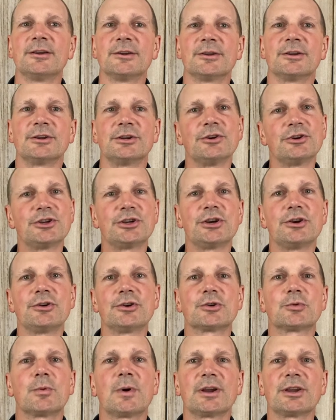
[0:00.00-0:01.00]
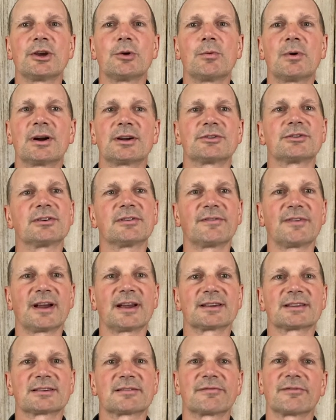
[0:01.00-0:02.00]
You choose what you want to
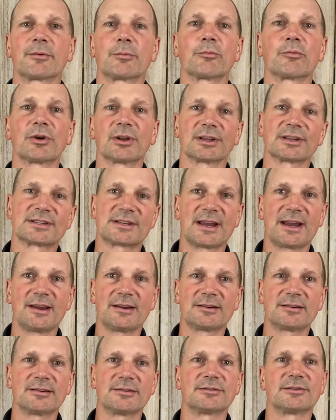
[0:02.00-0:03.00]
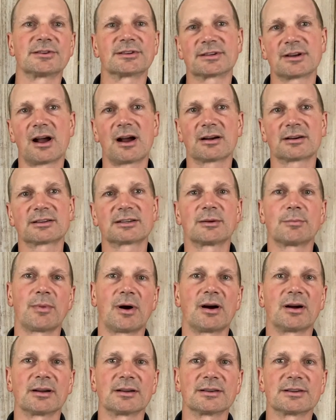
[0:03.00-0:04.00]
invest, from real estate to stocks to
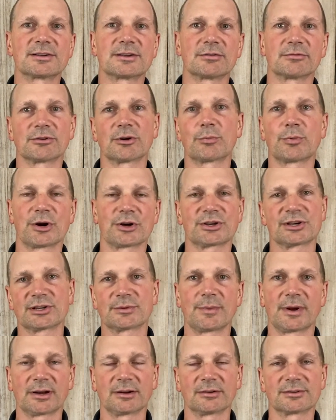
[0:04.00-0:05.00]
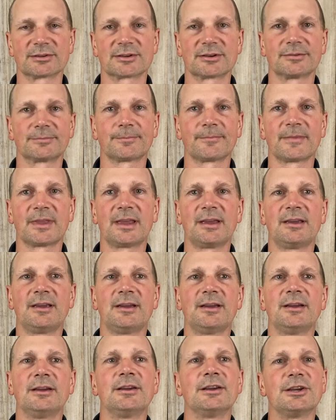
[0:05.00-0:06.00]
bonds or precious metals.
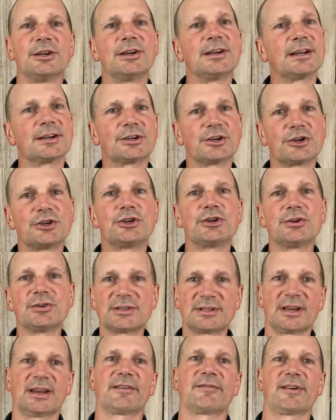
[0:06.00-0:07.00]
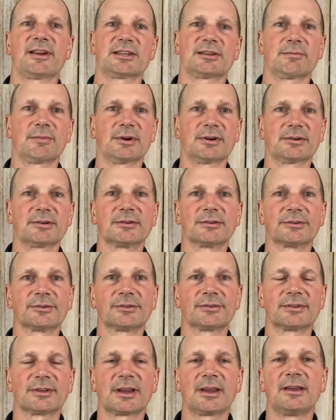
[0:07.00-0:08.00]
You get to choose the investment.
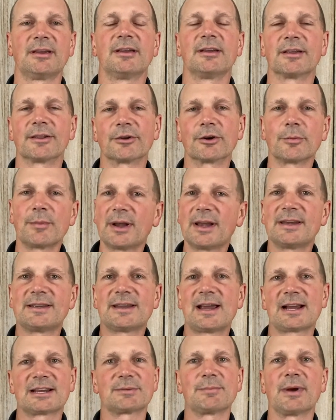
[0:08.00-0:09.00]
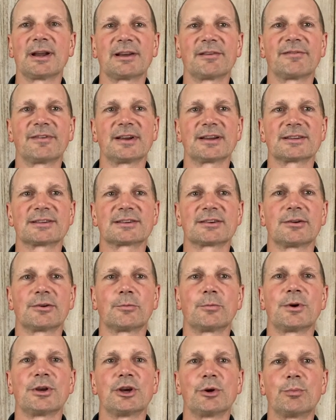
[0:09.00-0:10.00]
There are many tax benefits
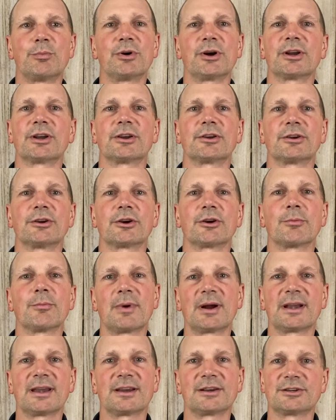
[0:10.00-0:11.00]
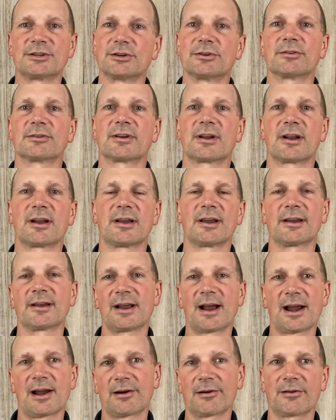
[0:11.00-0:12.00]
when you put your money into an
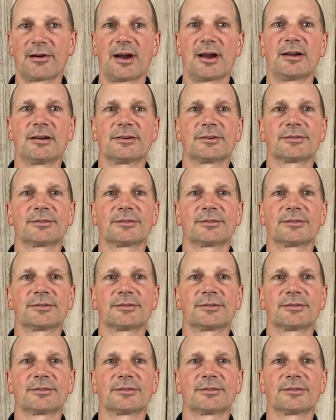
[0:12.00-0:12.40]
IRA.